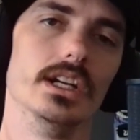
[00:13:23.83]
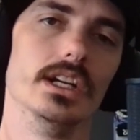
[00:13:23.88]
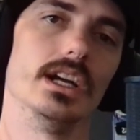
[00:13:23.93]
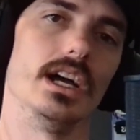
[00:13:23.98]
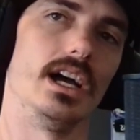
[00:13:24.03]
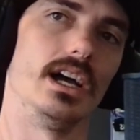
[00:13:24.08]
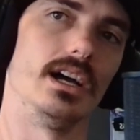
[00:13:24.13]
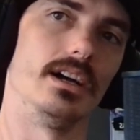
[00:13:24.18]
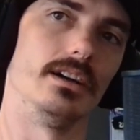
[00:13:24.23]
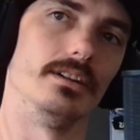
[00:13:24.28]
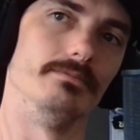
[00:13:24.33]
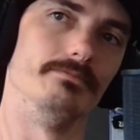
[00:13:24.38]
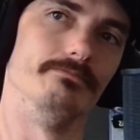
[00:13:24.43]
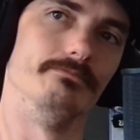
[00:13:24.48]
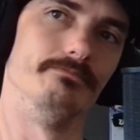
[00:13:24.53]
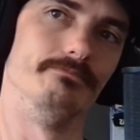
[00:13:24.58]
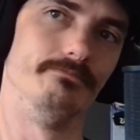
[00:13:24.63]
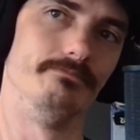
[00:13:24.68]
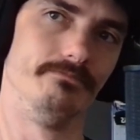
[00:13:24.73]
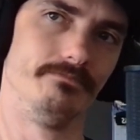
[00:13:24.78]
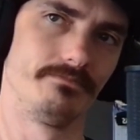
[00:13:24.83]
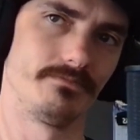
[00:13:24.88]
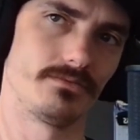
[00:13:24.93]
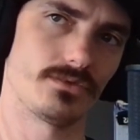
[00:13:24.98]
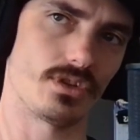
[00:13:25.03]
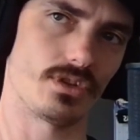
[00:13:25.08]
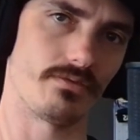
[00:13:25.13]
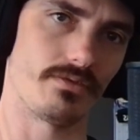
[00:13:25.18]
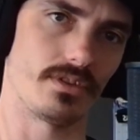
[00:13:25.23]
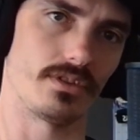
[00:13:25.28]
So
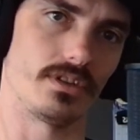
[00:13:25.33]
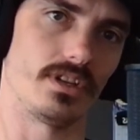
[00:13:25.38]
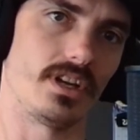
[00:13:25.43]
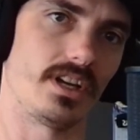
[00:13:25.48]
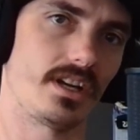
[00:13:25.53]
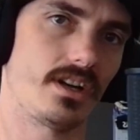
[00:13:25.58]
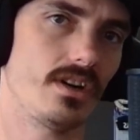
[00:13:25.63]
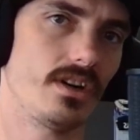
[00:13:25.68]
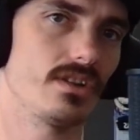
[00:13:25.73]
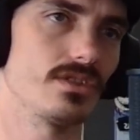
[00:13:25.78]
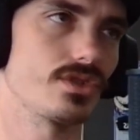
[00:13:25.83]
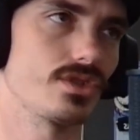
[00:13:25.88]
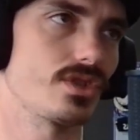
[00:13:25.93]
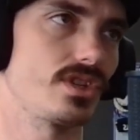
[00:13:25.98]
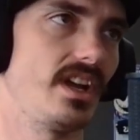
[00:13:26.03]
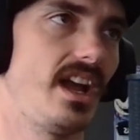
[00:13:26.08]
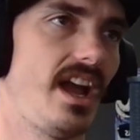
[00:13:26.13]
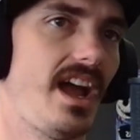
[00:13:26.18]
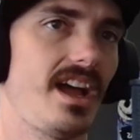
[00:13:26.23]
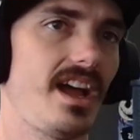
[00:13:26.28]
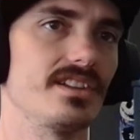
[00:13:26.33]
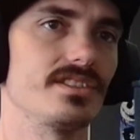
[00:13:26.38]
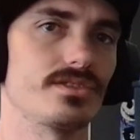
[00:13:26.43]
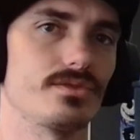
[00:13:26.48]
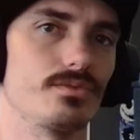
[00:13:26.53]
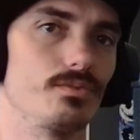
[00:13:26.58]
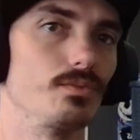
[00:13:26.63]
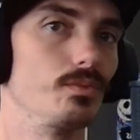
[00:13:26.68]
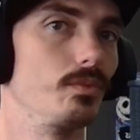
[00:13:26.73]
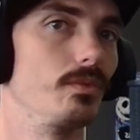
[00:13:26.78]
for like her, she has
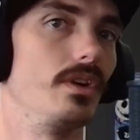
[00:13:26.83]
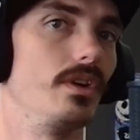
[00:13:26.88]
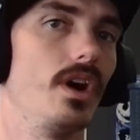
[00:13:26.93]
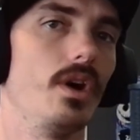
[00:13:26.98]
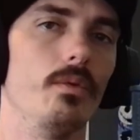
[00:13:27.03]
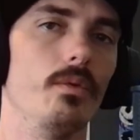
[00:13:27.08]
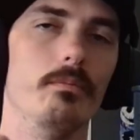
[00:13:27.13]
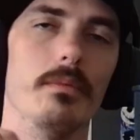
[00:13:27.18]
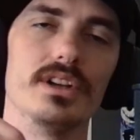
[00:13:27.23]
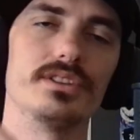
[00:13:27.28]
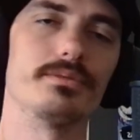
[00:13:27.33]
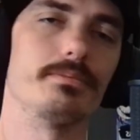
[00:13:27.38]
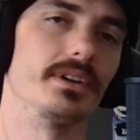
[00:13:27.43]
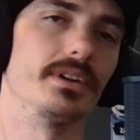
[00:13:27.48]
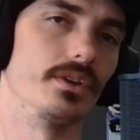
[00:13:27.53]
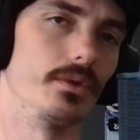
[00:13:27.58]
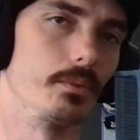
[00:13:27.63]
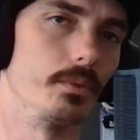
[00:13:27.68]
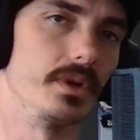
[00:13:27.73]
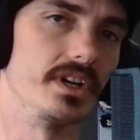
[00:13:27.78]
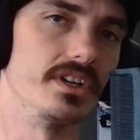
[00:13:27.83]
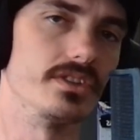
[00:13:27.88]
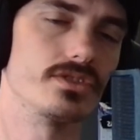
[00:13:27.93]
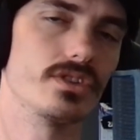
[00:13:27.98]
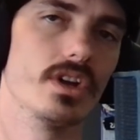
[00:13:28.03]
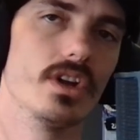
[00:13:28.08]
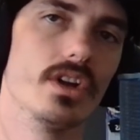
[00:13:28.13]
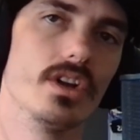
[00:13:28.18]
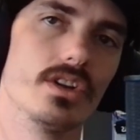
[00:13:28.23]
a much bigger reach.